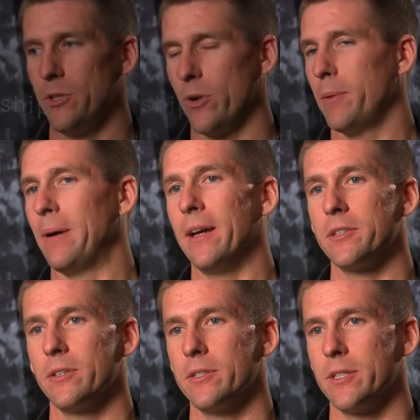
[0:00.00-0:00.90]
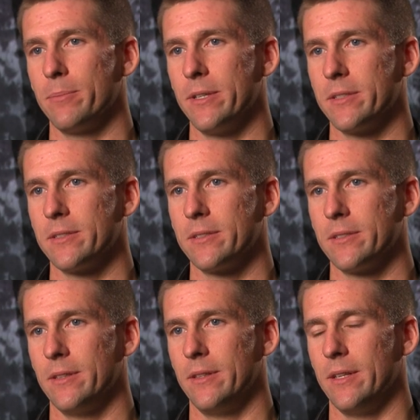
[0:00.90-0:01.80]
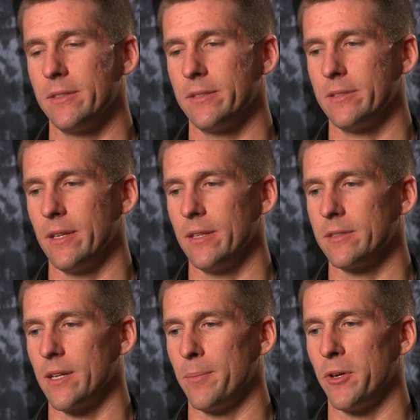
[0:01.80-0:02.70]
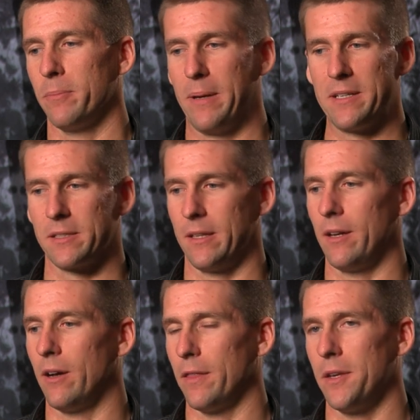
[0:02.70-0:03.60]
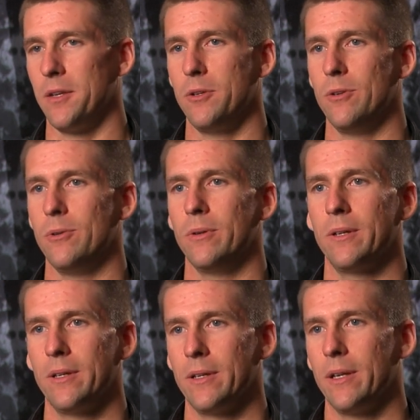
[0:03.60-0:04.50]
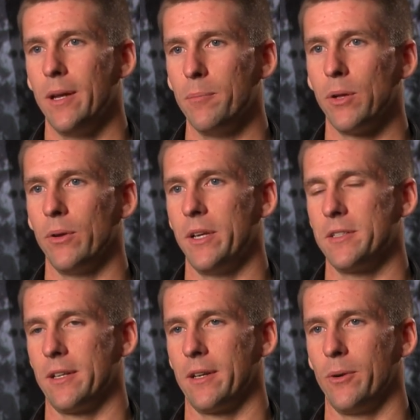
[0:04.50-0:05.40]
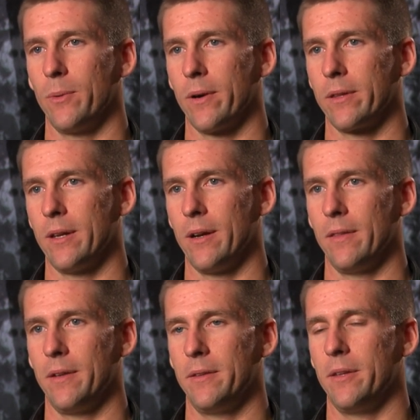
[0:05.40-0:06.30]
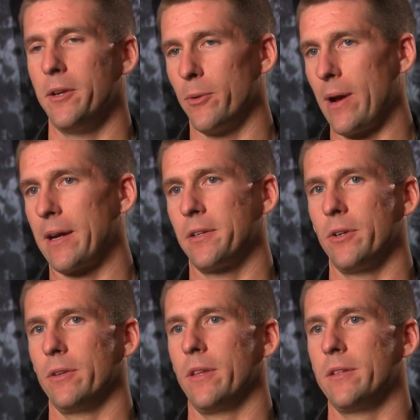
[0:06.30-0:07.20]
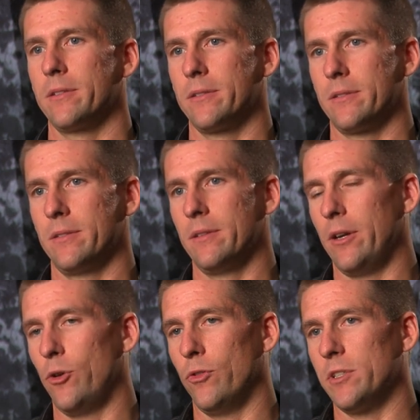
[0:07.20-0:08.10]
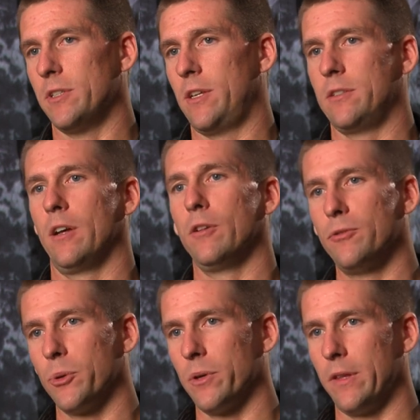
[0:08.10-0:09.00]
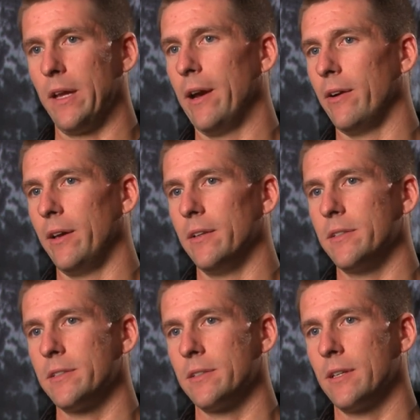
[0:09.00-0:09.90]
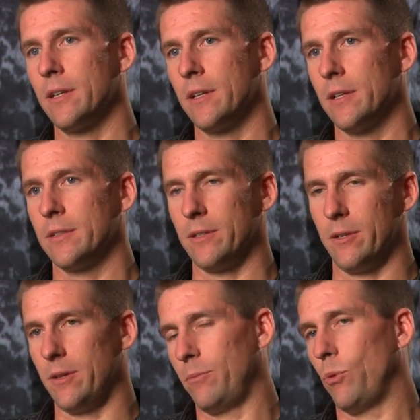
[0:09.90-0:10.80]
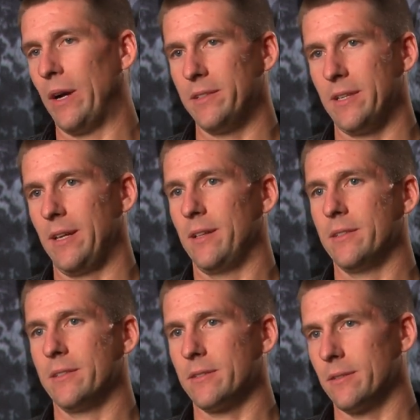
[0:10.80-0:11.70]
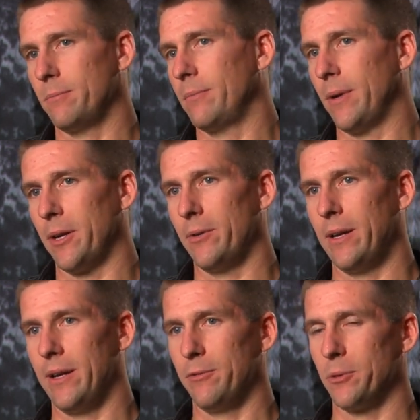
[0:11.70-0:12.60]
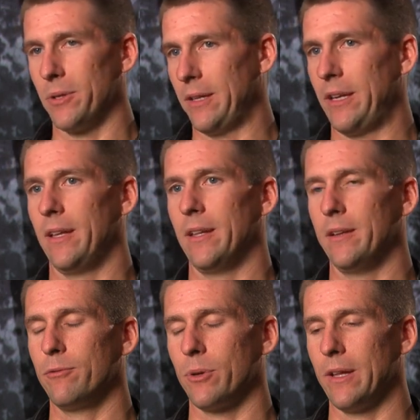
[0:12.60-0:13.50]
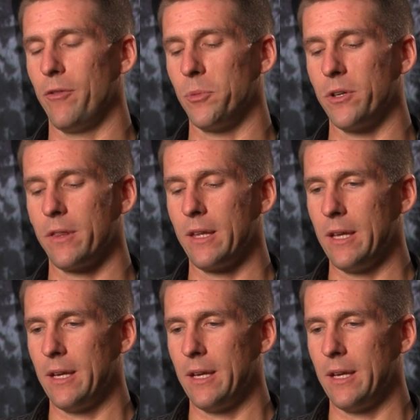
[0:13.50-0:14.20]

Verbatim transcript: During my internship this, this uh, summer, basically all the new employees that go work there, the, the director that's, that oversees all four of the areas, so the White Sands, Monterey, Fort Lee, and then Fort Leavenworth,